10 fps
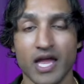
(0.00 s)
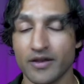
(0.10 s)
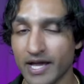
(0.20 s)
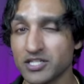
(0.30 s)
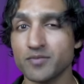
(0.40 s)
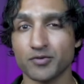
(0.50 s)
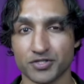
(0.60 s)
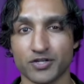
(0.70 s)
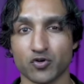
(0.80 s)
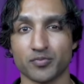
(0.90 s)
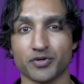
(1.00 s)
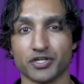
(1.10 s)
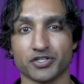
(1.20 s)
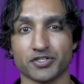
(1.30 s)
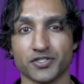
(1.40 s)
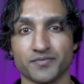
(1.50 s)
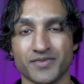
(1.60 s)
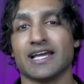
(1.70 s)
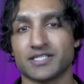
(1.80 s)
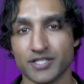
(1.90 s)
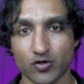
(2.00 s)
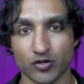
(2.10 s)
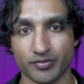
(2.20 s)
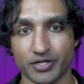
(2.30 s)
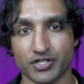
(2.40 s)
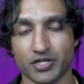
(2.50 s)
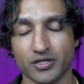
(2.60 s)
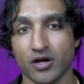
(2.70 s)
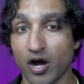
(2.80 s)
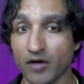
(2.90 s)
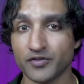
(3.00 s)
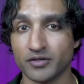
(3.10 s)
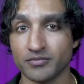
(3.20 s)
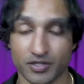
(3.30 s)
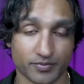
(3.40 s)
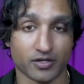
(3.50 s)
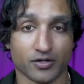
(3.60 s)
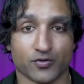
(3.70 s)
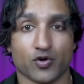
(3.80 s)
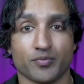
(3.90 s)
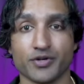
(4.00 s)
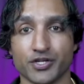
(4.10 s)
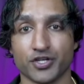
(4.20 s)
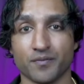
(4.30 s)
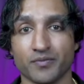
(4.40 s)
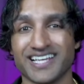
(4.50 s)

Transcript: Next up are C corporations. A C corporation, often simply called a corporation,